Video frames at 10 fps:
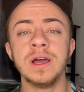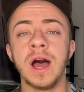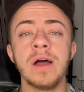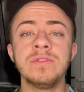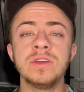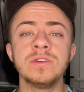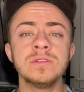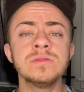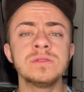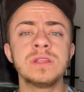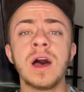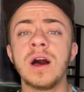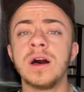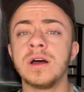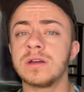I've used
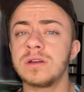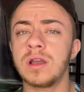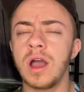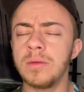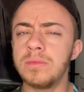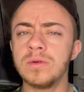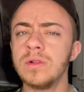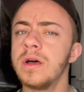a couple